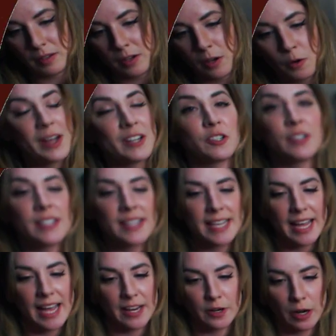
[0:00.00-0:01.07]
Questions at the
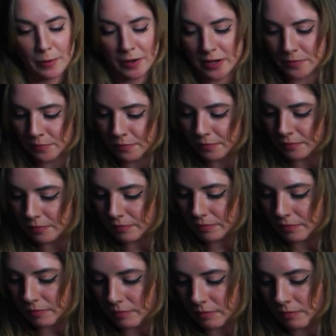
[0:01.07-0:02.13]
end, Armored.
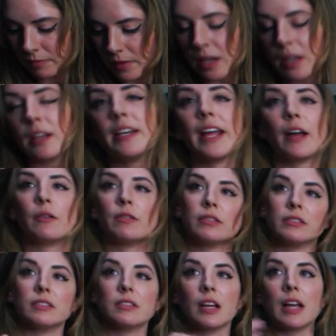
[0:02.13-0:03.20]
Now,
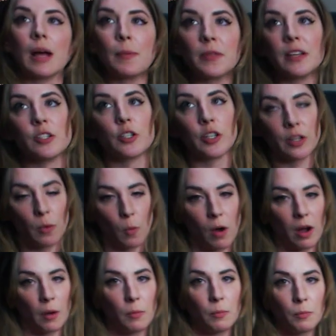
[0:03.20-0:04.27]
a couple things you're gonna
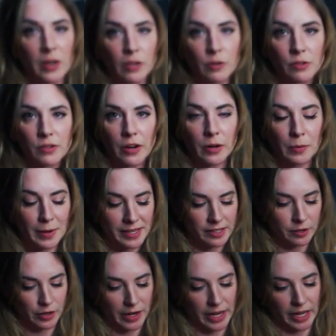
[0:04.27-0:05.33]
want when you start your basic
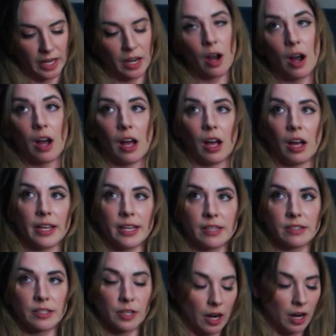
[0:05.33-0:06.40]
training
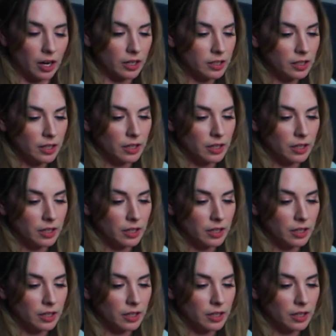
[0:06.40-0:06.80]
is a dog.